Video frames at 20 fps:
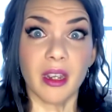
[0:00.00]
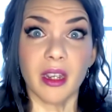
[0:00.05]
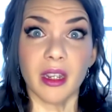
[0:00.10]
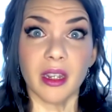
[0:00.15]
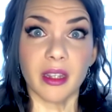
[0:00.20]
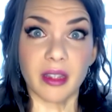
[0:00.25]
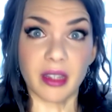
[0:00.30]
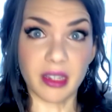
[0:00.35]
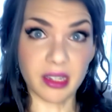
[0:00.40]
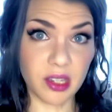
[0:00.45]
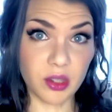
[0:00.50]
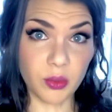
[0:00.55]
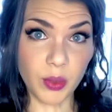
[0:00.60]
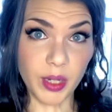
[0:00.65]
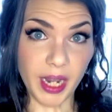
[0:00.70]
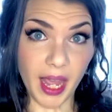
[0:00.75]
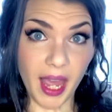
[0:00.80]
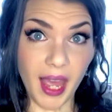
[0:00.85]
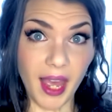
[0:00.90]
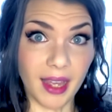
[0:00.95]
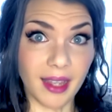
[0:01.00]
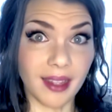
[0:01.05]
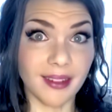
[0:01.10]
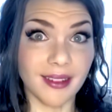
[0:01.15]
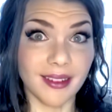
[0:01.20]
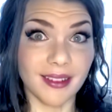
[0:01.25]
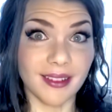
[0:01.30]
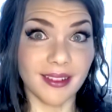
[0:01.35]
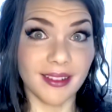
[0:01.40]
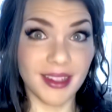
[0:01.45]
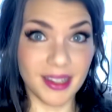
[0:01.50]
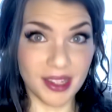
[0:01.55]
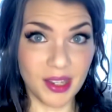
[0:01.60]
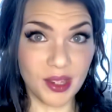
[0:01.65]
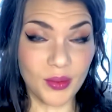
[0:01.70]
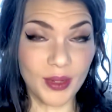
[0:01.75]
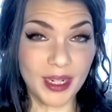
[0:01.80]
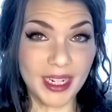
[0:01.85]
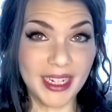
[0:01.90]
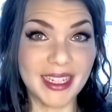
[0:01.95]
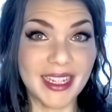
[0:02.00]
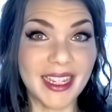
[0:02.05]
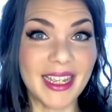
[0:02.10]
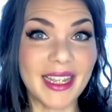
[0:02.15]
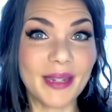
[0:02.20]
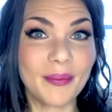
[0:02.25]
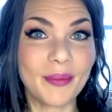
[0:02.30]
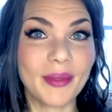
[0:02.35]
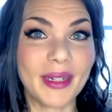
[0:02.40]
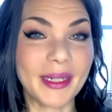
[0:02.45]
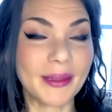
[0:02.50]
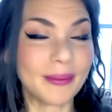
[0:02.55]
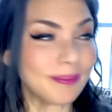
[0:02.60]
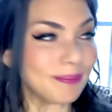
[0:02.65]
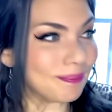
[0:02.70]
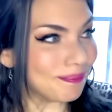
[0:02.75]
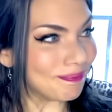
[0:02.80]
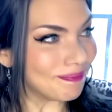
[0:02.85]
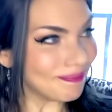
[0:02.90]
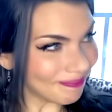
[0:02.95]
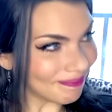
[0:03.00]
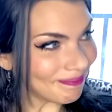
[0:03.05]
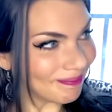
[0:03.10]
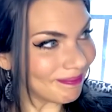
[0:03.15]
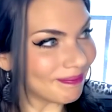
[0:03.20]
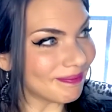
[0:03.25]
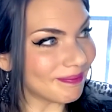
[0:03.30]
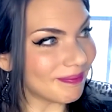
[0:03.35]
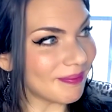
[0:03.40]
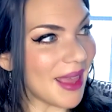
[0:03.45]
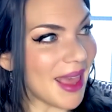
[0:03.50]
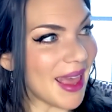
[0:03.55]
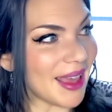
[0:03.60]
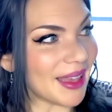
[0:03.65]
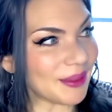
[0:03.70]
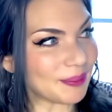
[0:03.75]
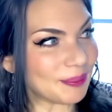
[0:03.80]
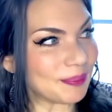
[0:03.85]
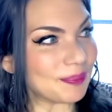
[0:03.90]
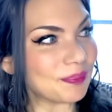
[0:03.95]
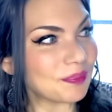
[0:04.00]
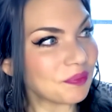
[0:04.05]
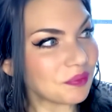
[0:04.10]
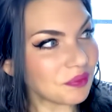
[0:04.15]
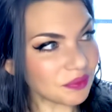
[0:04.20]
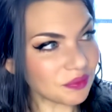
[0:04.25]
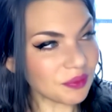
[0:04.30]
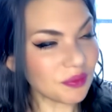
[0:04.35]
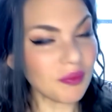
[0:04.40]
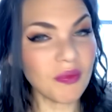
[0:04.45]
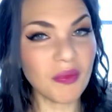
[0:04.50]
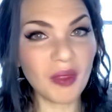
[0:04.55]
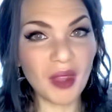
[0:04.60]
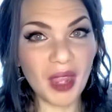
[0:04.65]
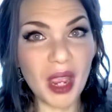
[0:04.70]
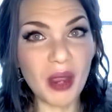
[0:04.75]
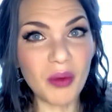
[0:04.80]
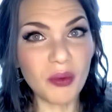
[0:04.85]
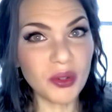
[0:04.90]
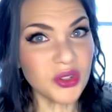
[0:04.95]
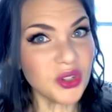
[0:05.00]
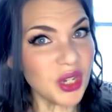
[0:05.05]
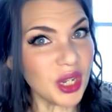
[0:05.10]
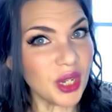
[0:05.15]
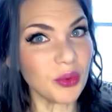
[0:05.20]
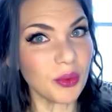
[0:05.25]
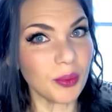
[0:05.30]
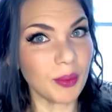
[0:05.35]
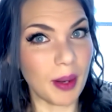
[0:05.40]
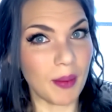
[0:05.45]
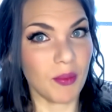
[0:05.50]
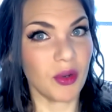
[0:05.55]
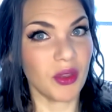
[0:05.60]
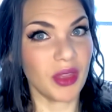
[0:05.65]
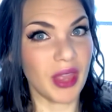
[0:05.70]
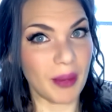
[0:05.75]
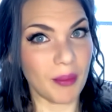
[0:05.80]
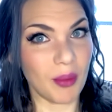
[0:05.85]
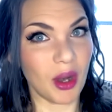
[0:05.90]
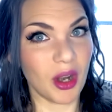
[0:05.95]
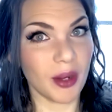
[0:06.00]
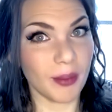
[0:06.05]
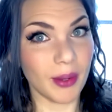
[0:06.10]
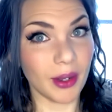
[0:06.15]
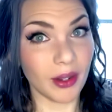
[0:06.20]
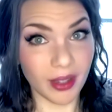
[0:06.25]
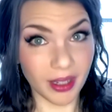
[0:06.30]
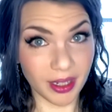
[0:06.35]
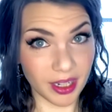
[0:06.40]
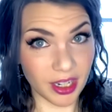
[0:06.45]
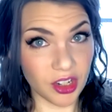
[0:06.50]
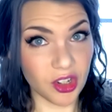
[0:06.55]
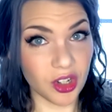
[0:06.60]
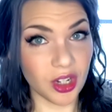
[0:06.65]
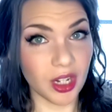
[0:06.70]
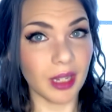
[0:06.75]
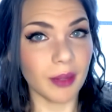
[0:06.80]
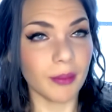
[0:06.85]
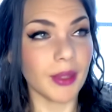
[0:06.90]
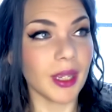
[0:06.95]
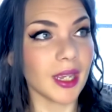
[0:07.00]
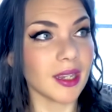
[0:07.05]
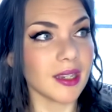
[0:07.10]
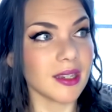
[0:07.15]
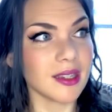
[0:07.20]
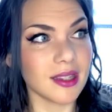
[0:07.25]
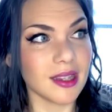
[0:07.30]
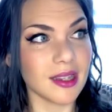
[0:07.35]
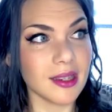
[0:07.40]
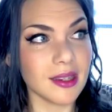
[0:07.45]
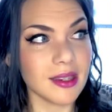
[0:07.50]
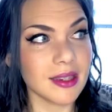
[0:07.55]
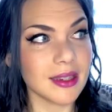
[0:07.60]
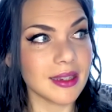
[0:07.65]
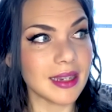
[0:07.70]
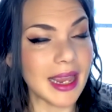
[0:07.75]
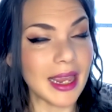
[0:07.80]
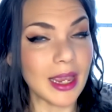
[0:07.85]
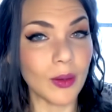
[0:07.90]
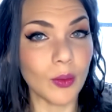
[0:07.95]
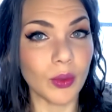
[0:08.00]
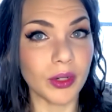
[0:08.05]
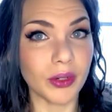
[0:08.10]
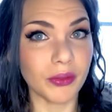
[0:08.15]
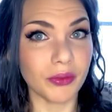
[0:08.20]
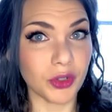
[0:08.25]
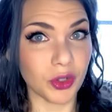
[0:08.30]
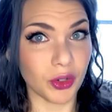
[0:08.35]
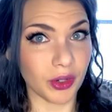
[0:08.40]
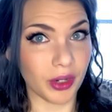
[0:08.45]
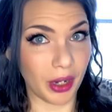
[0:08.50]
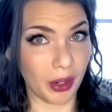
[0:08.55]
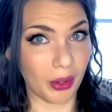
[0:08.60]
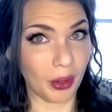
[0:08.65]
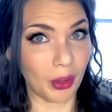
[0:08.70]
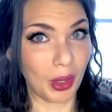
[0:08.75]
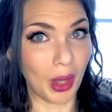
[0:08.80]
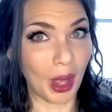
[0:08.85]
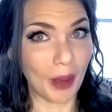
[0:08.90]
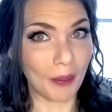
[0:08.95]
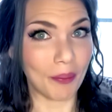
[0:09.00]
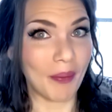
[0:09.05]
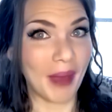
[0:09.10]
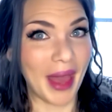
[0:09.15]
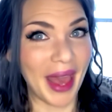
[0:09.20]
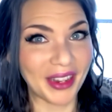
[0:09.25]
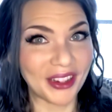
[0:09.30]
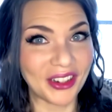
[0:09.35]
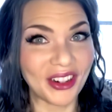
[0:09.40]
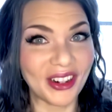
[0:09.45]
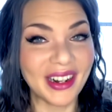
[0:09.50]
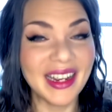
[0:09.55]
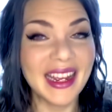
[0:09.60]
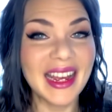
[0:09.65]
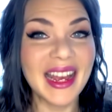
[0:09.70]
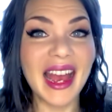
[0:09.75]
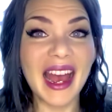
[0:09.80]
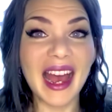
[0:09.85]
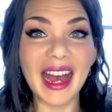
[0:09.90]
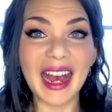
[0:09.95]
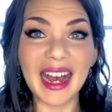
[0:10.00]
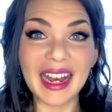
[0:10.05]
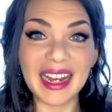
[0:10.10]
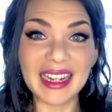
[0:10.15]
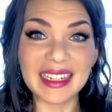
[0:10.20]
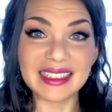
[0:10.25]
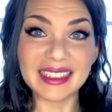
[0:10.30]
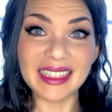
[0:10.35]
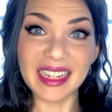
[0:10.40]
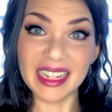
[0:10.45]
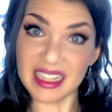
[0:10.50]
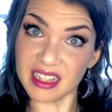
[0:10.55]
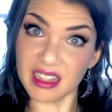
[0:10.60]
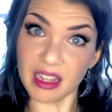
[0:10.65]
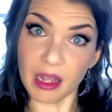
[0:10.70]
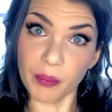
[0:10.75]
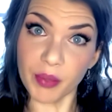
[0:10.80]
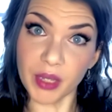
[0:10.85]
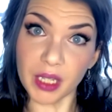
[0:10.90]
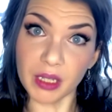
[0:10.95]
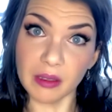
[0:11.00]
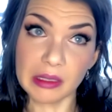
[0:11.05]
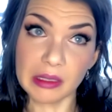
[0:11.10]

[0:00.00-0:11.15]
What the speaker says: this is what I had and this is what I did, but man, I wish I had remembered that part about conditioning, because this snake would have turned out a lot better. It's lumpy.